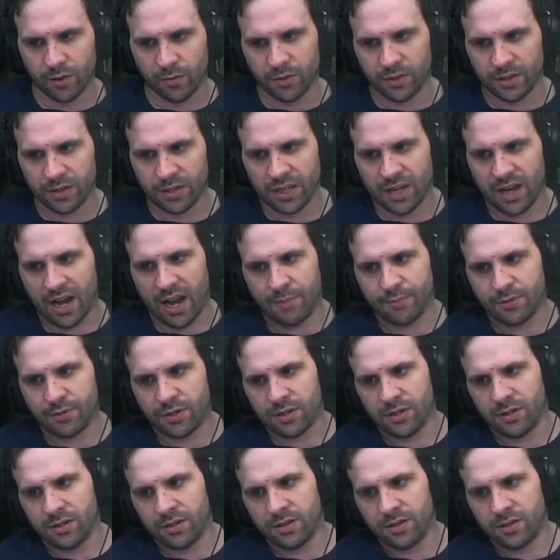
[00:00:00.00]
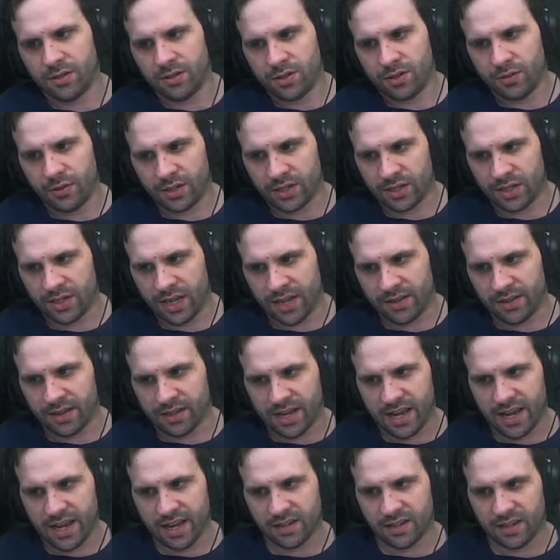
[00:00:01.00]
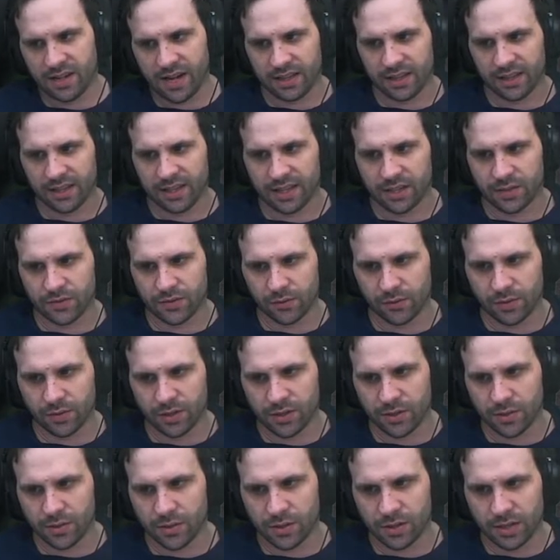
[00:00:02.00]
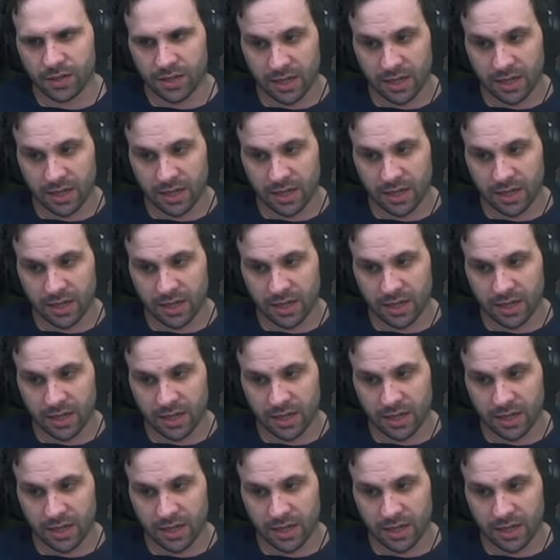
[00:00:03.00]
but with the option to extend the tanks and add legs for reuse.